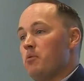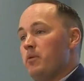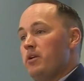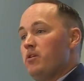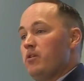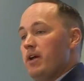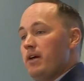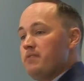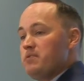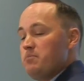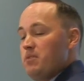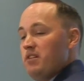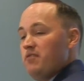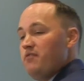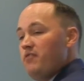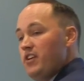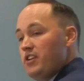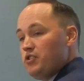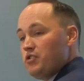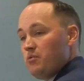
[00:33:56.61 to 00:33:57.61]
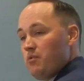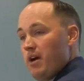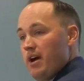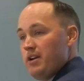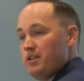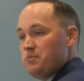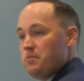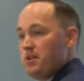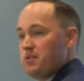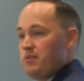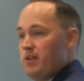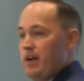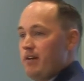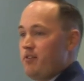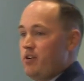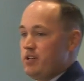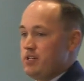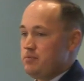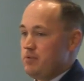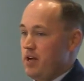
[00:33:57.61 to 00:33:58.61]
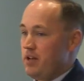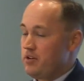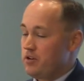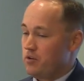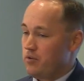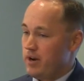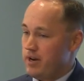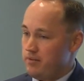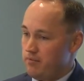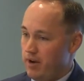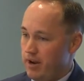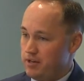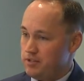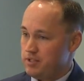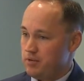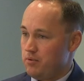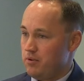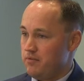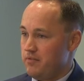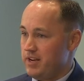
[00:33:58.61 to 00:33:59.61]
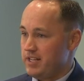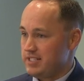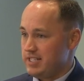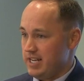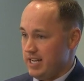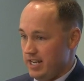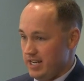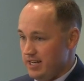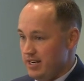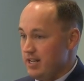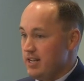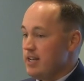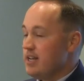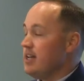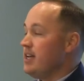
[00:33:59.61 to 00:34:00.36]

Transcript: we don't have as many feature writers because we have all these other great writers that we're investing in.